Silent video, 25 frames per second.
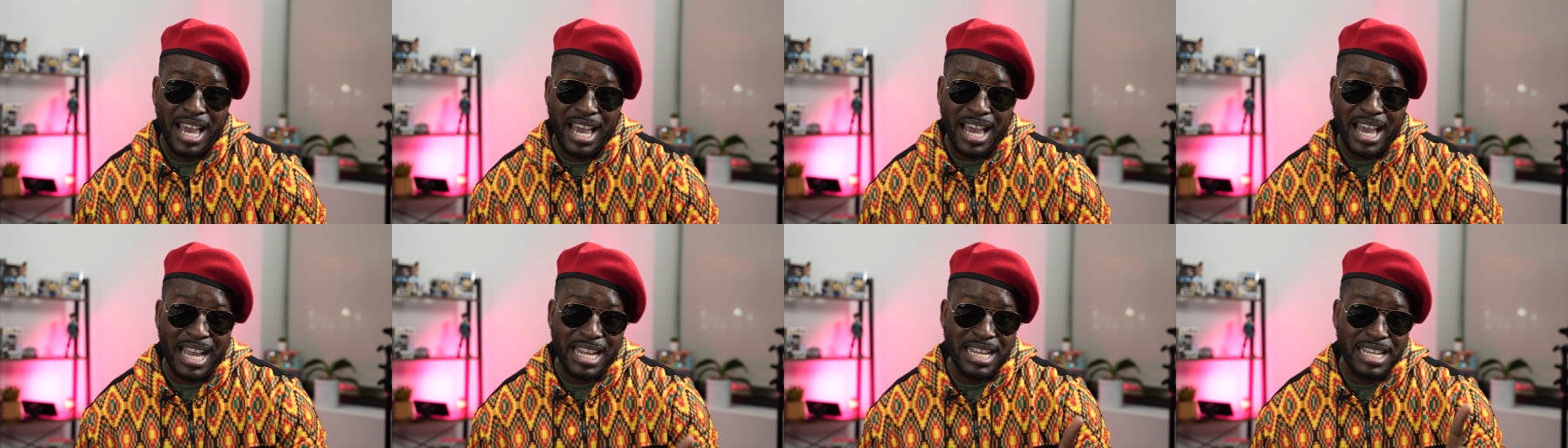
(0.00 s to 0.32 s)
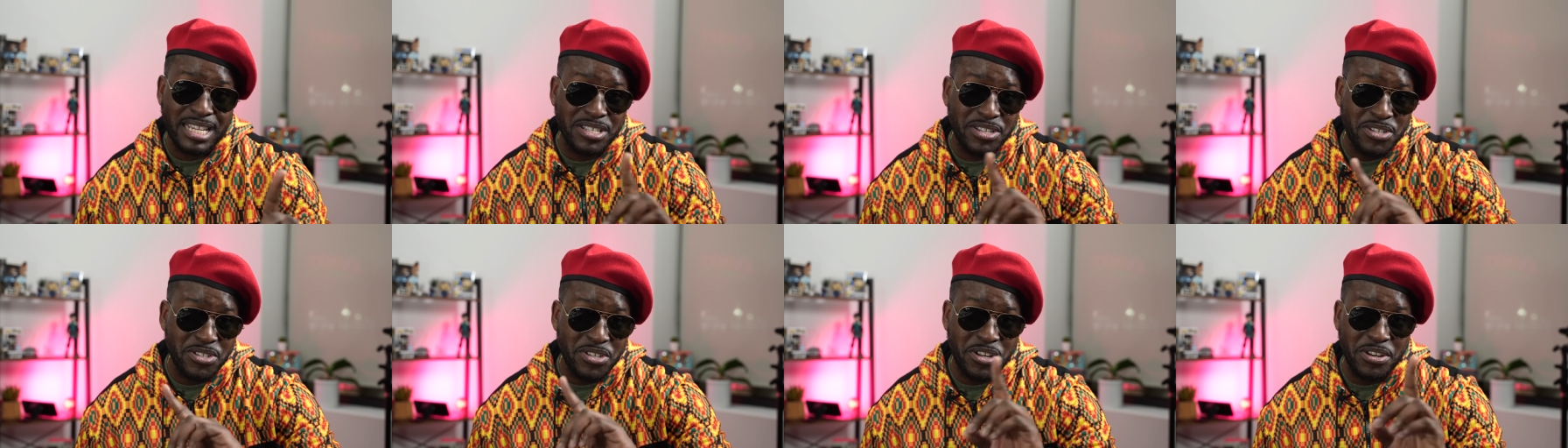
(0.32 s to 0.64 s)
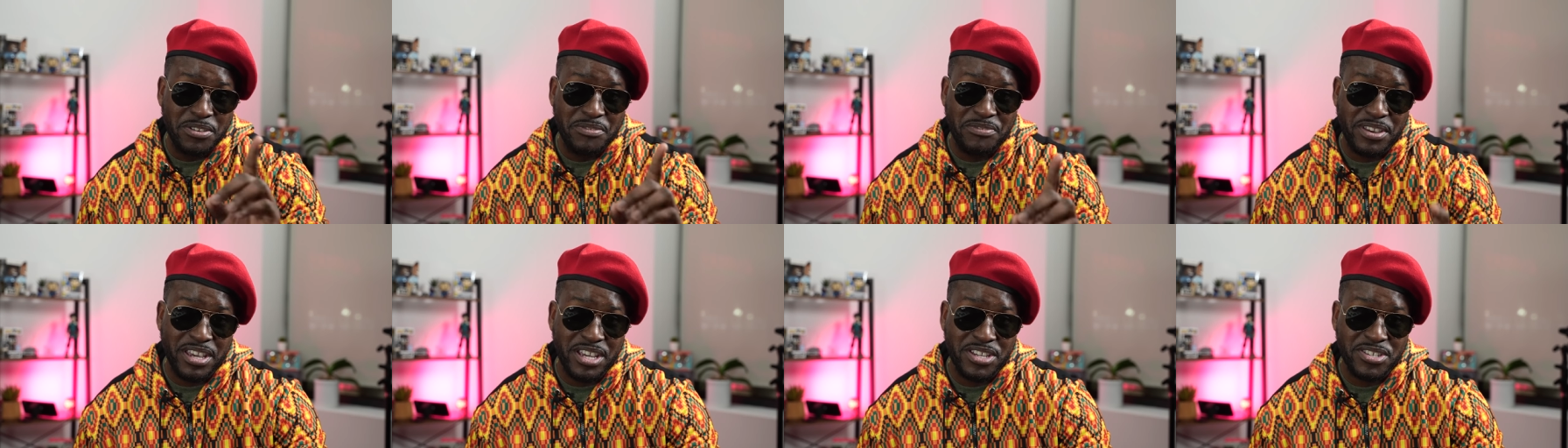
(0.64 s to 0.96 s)
And hit the
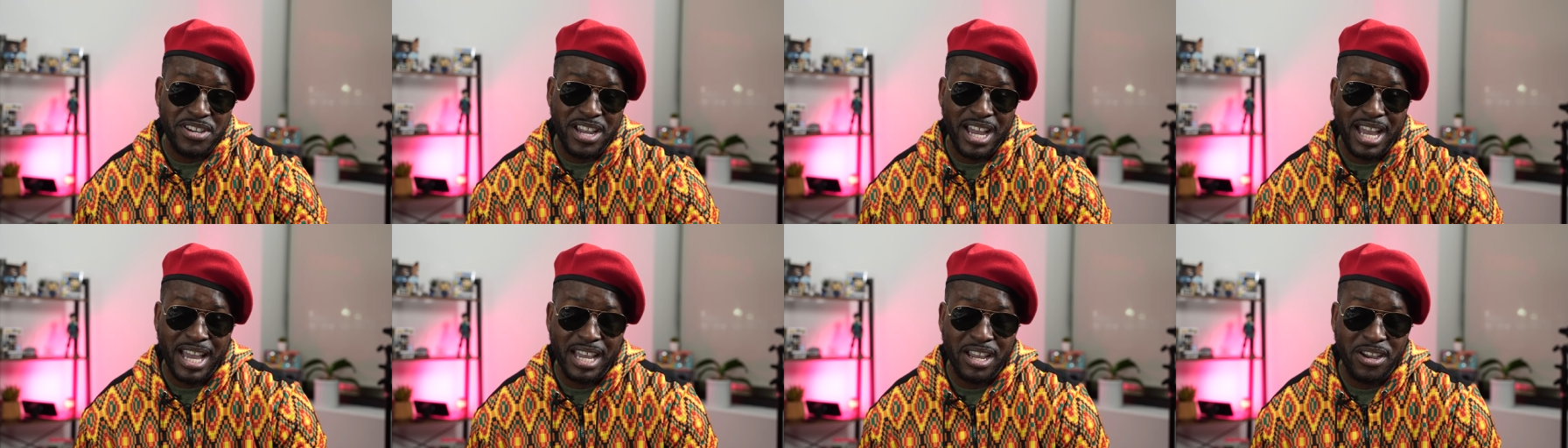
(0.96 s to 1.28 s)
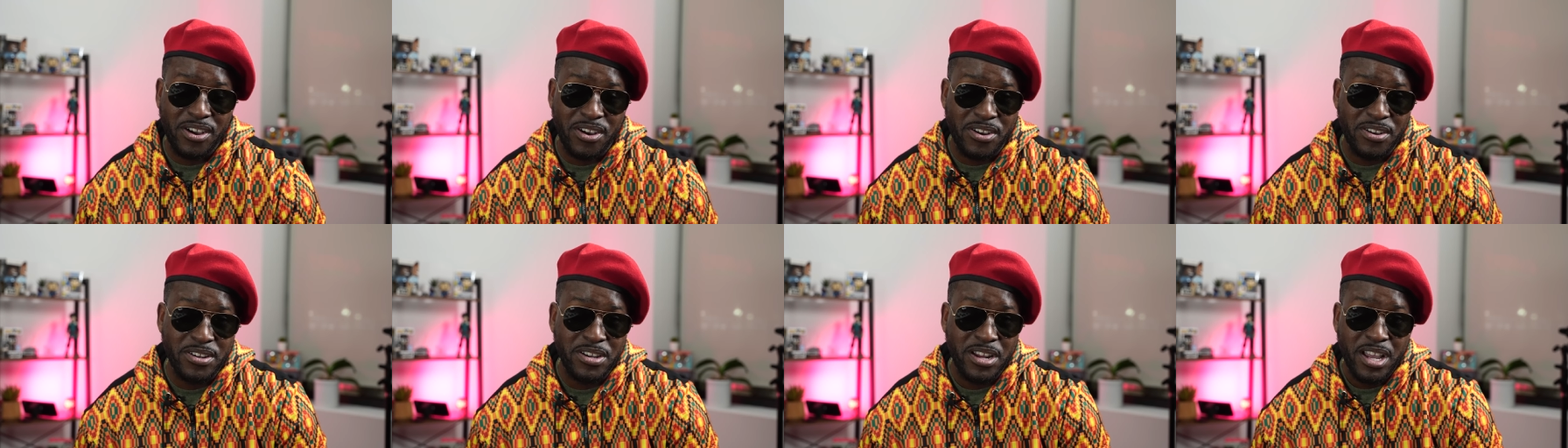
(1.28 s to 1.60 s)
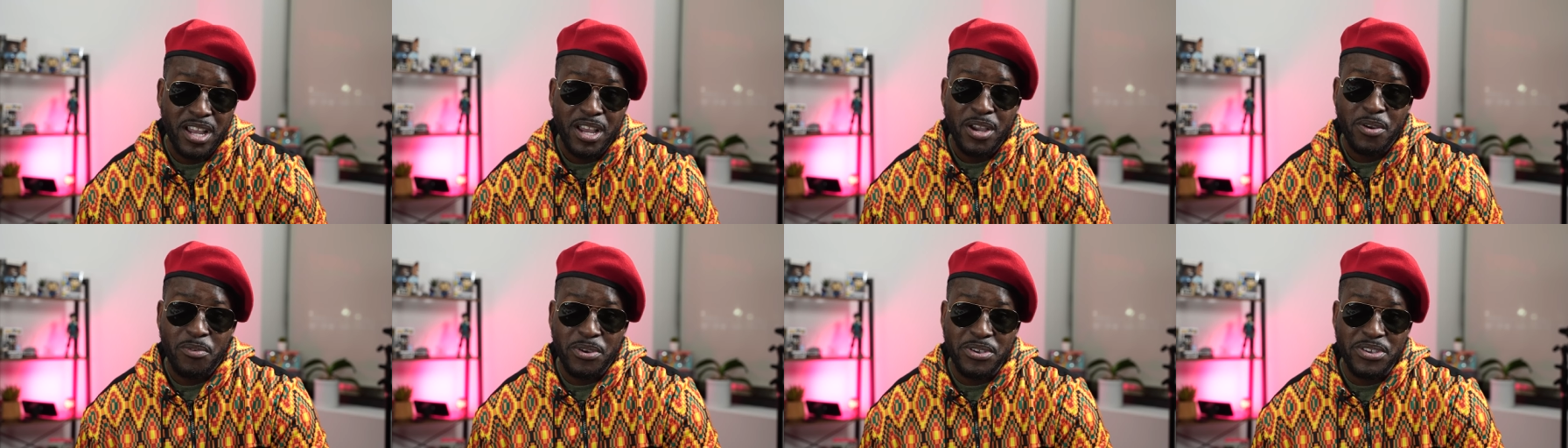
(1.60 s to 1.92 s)
notification icon
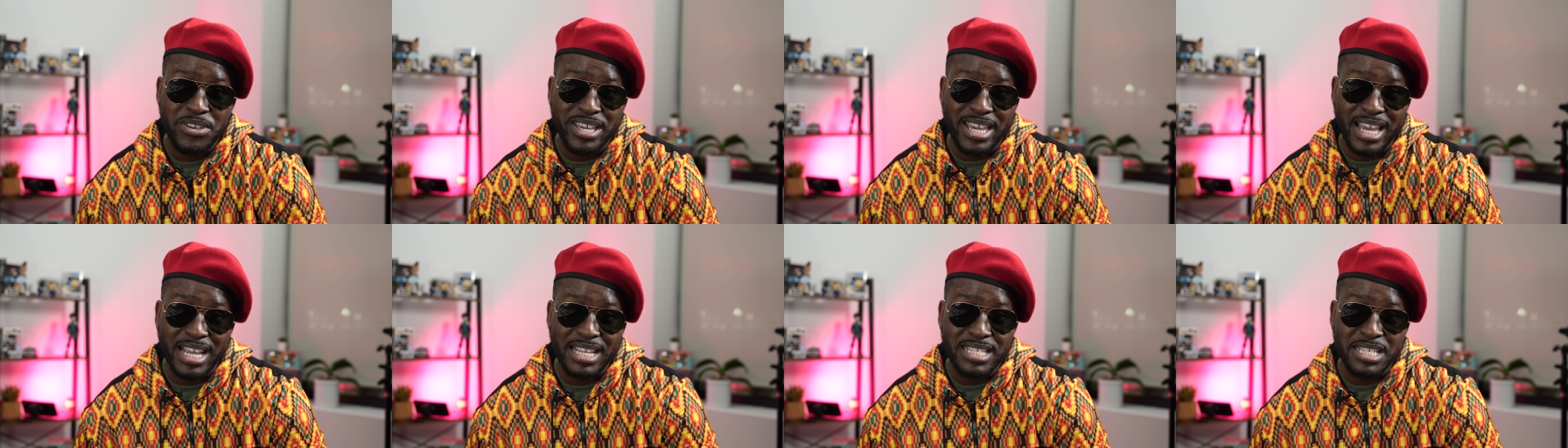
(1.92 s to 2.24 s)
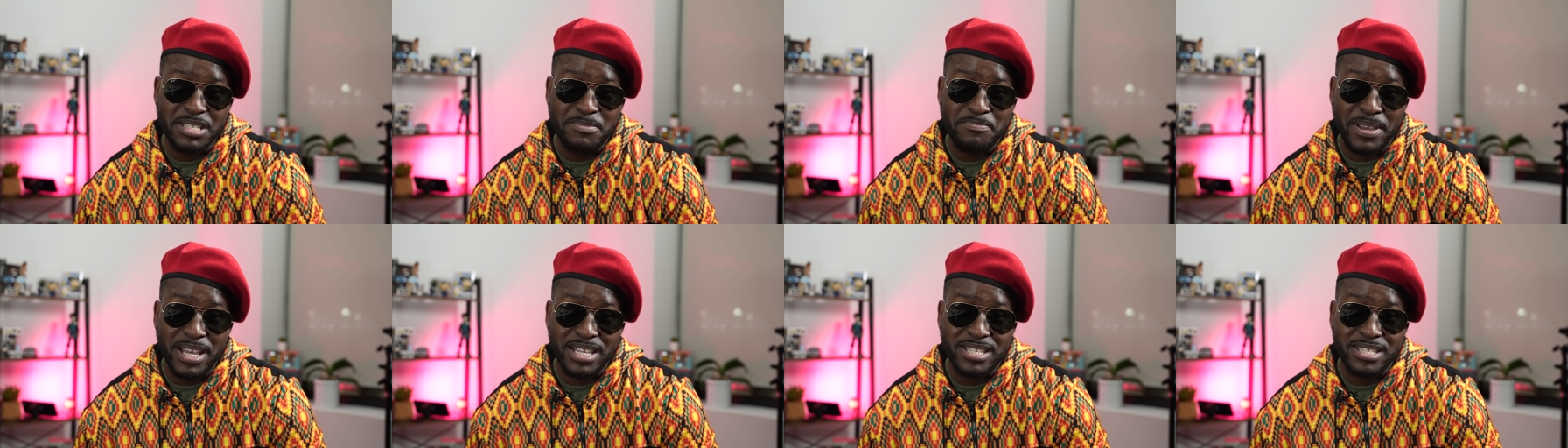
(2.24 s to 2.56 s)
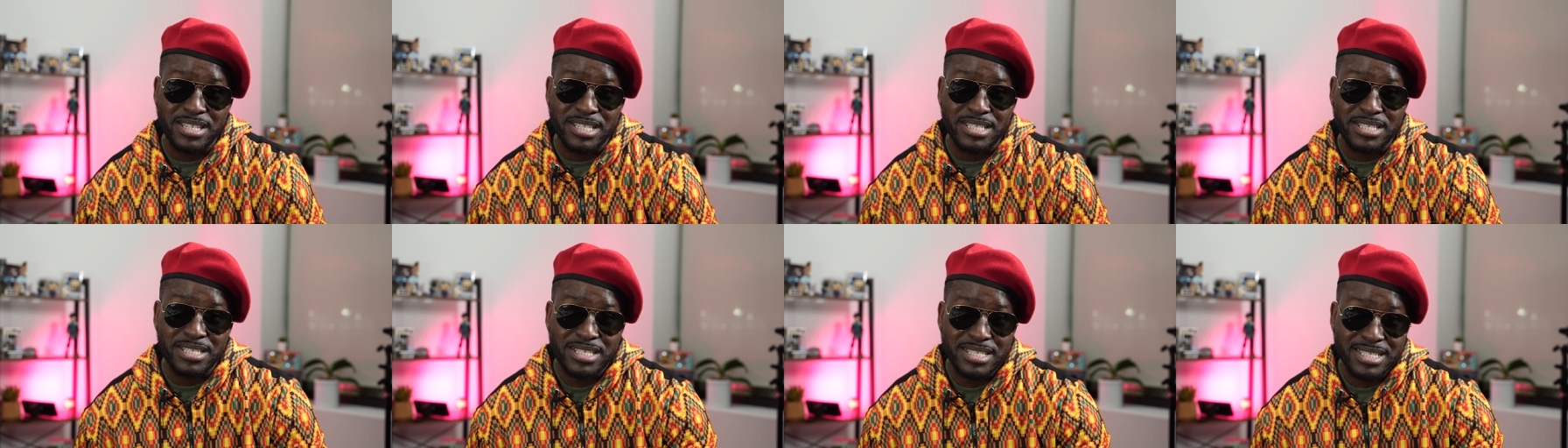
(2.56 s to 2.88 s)
when you get this
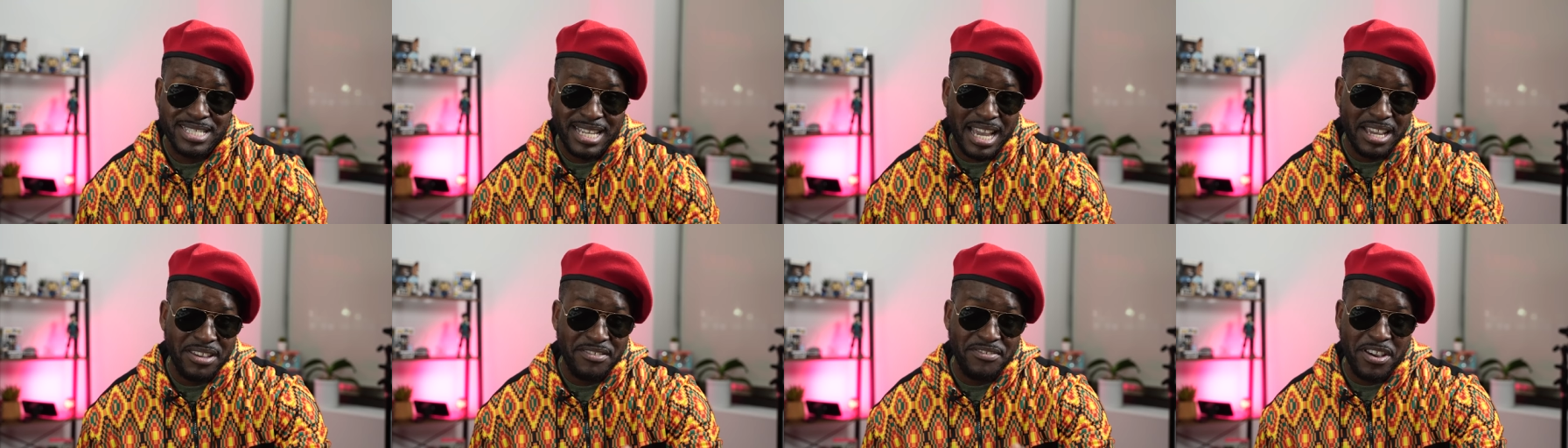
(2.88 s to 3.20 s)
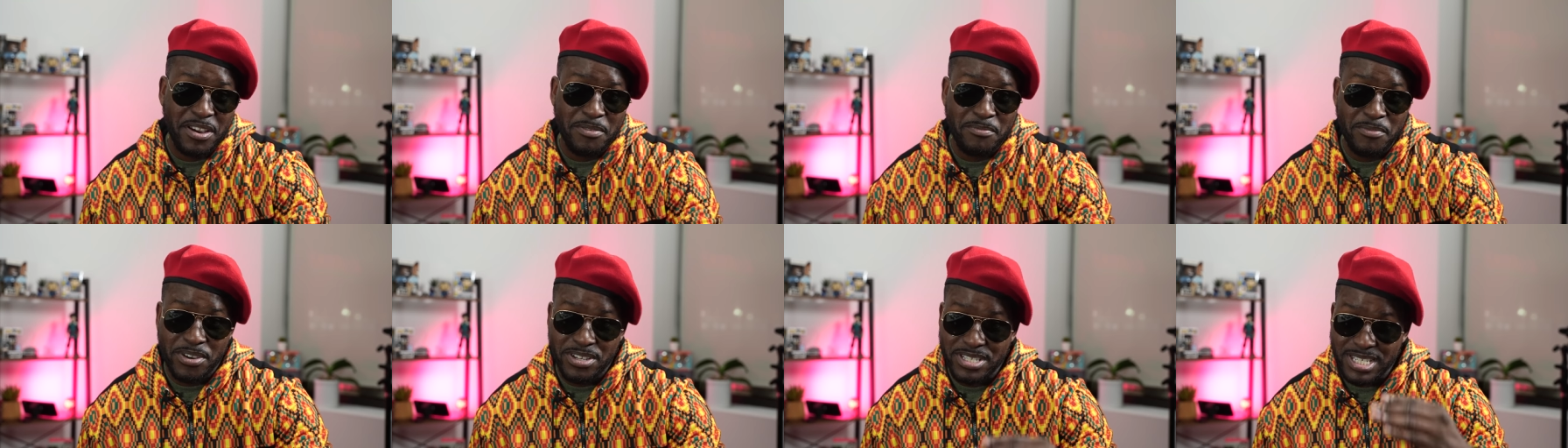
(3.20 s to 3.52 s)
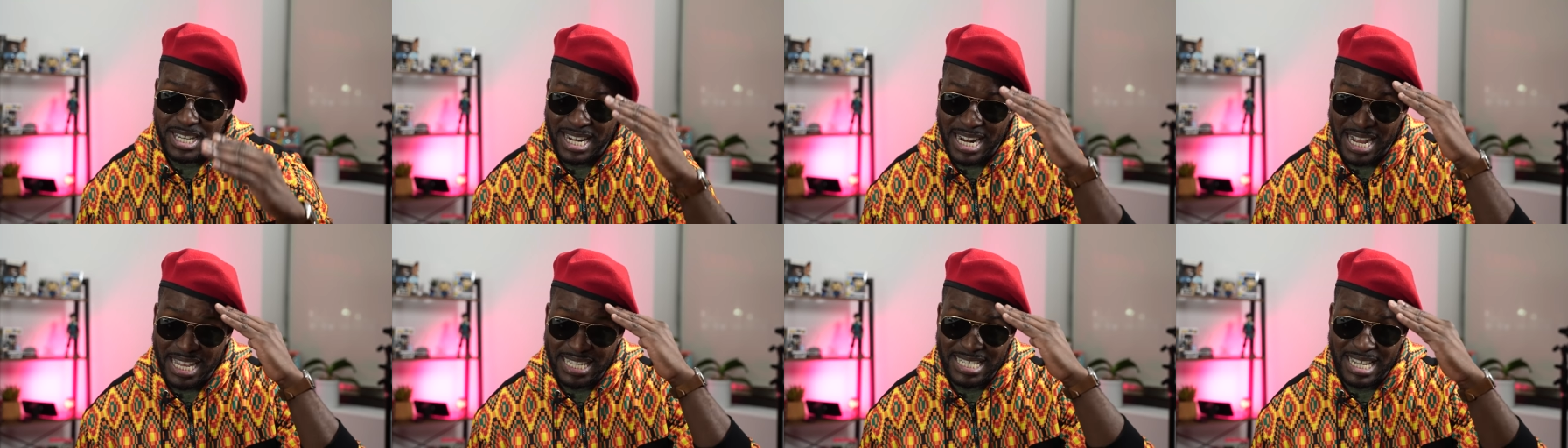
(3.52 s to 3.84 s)
message. Thank you very
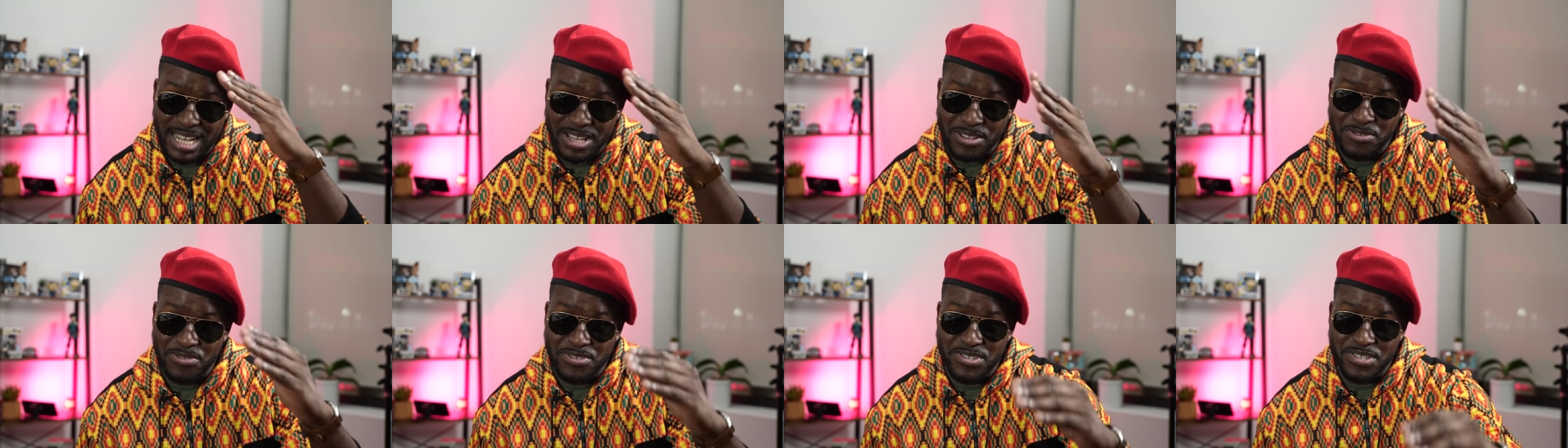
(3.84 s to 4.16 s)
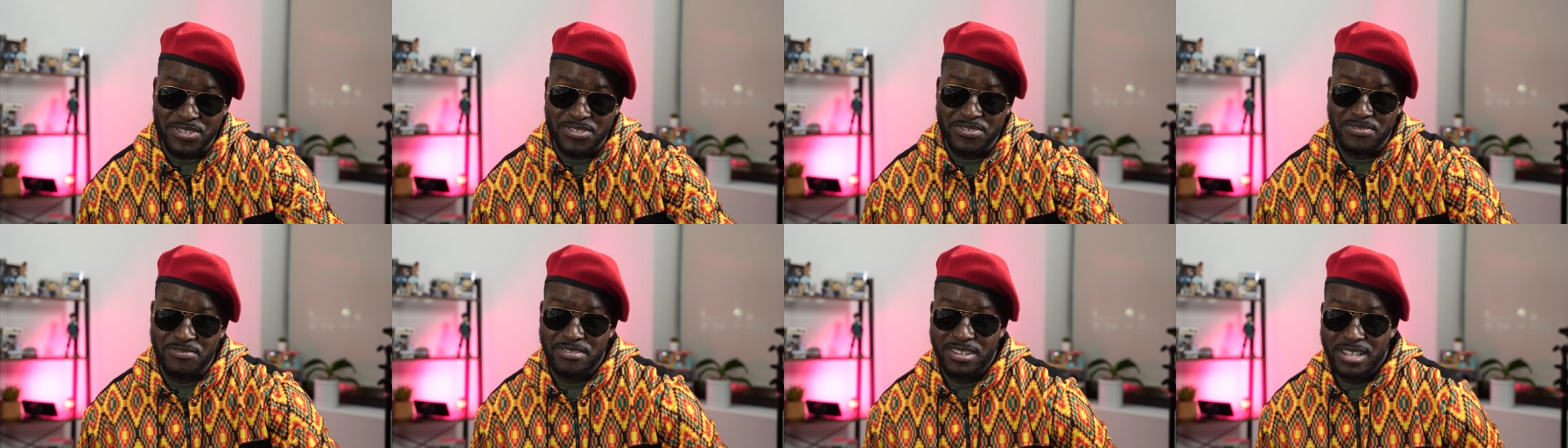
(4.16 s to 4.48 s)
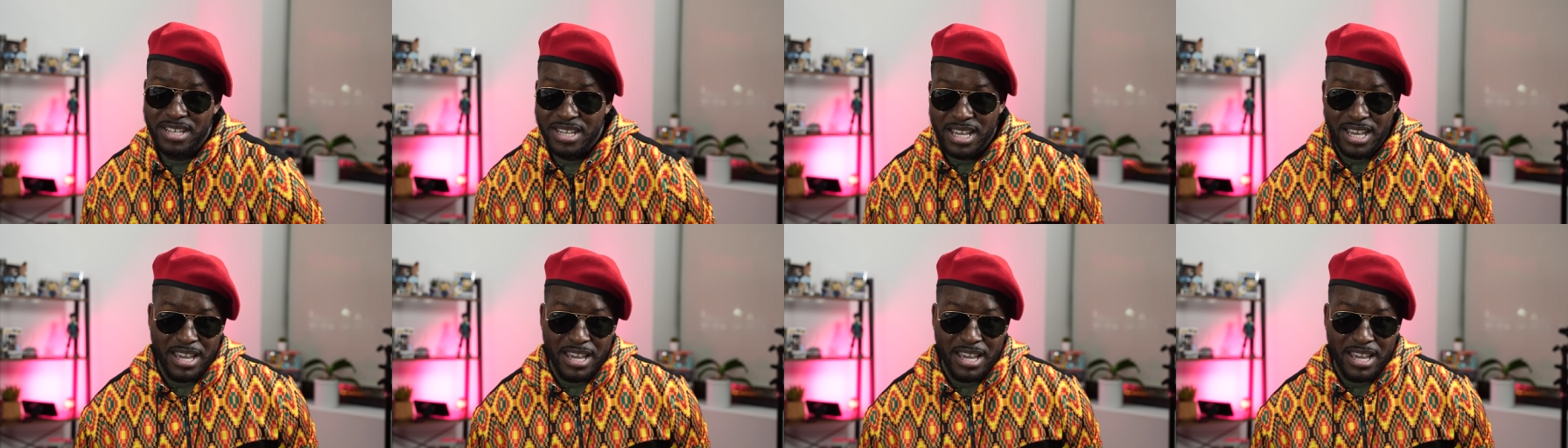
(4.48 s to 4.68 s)
much, and I salute you.